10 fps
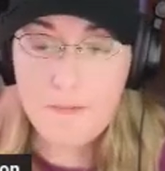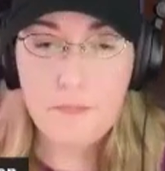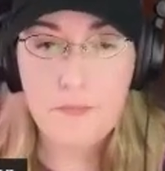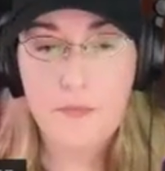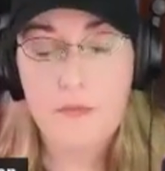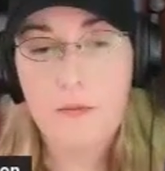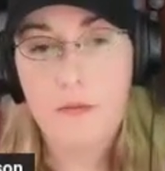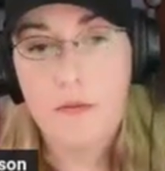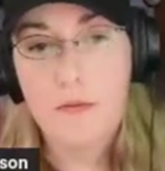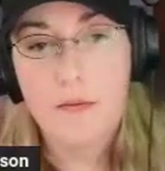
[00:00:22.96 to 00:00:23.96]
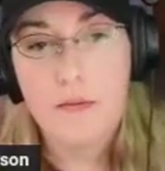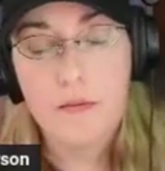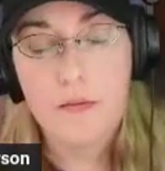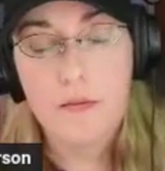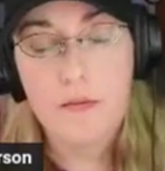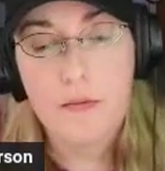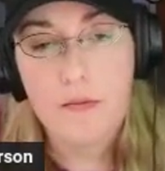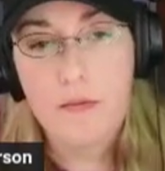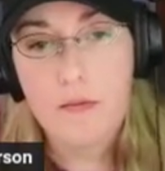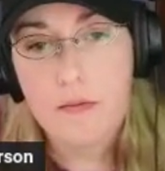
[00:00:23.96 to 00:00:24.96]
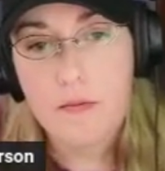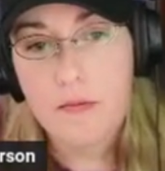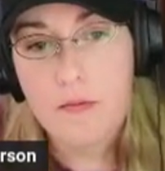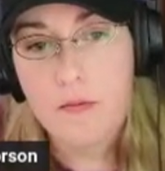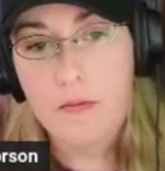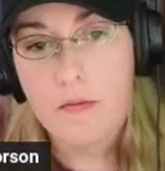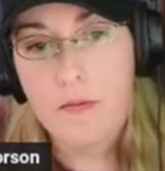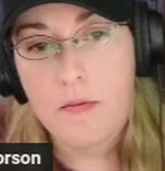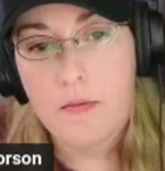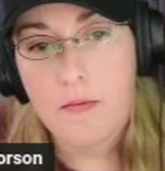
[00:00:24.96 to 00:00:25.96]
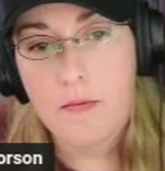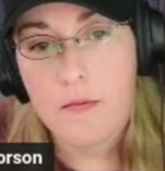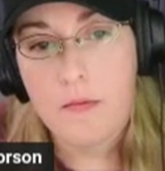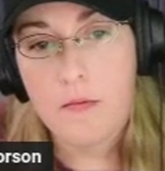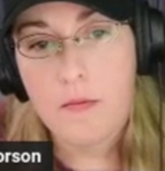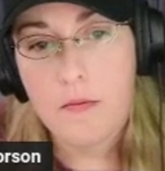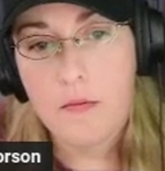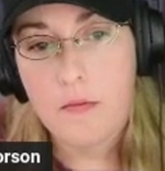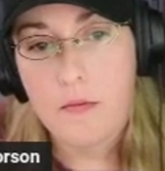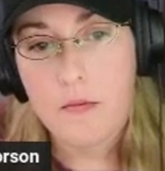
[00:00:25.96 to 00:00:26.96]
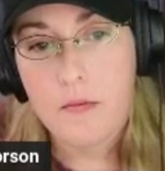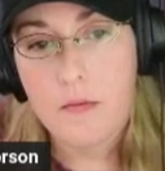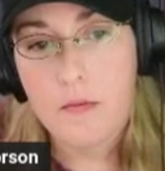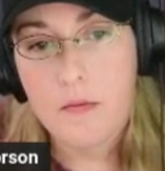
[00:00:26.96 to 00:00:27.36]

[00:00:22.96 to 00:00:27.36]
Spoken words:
(silent)